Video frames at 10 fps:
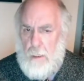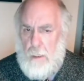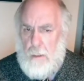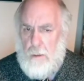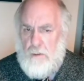
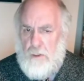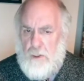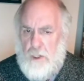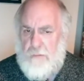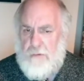Those who
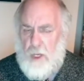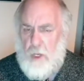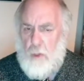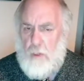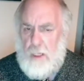serve at a
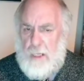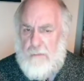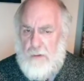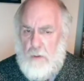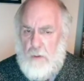local
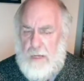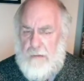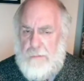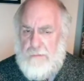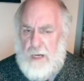level, who give
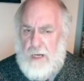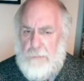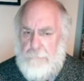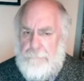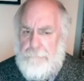up
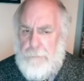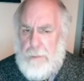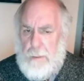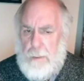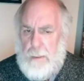time
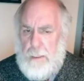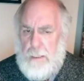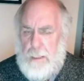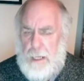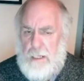
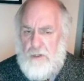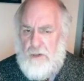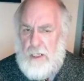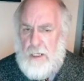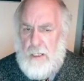and
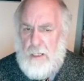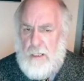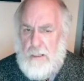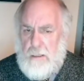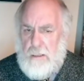energy,
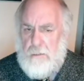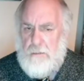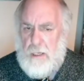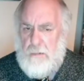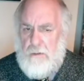
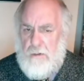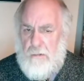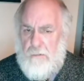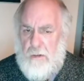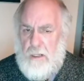sometimes
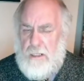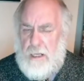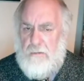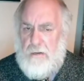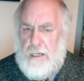
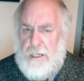voluntarily,